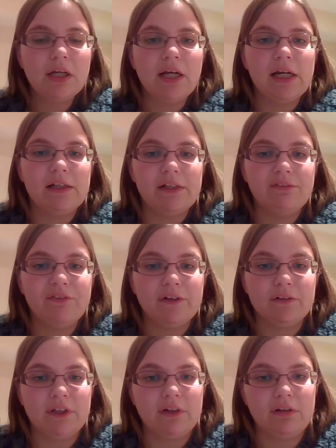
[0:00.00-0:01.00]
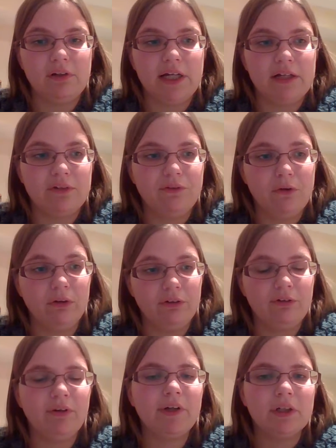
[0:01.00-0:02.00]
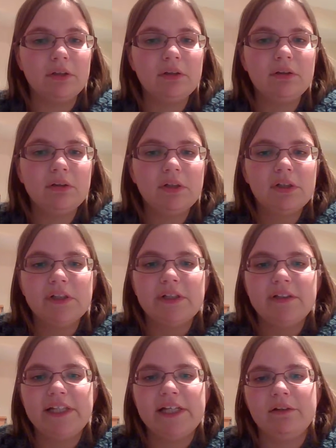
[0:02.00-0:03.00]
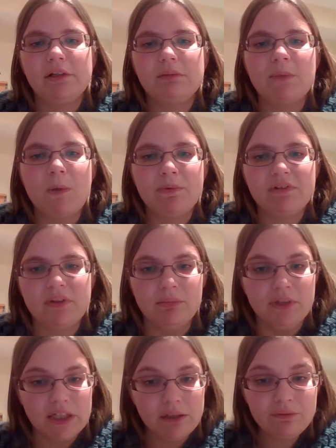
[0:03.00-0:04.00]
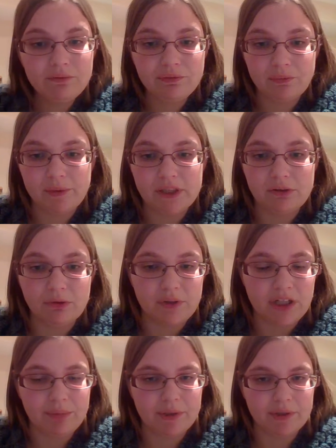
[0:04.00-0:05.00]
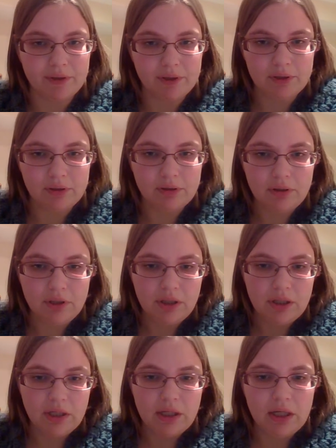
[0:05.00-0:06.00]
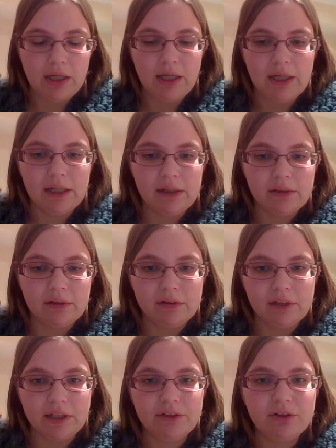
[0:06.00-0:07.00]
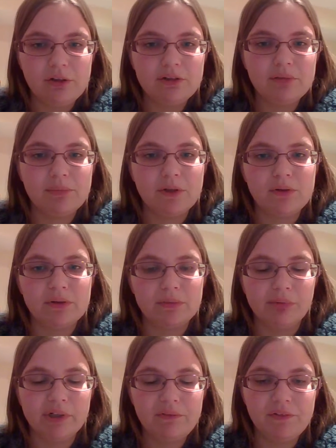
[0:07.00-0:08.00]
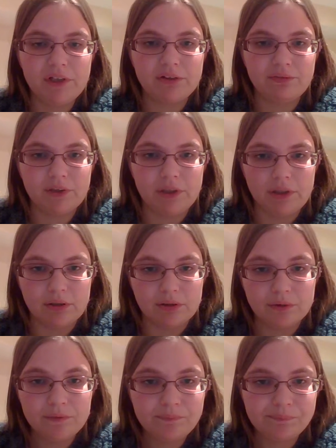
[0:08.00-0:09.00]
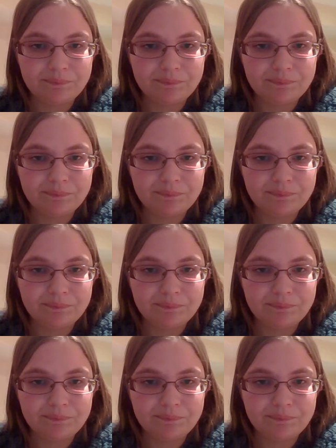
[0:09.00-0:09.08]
and they felt that I had a full arts credit, they had to come up with something else for me to do that period. And I talked about in the previous video,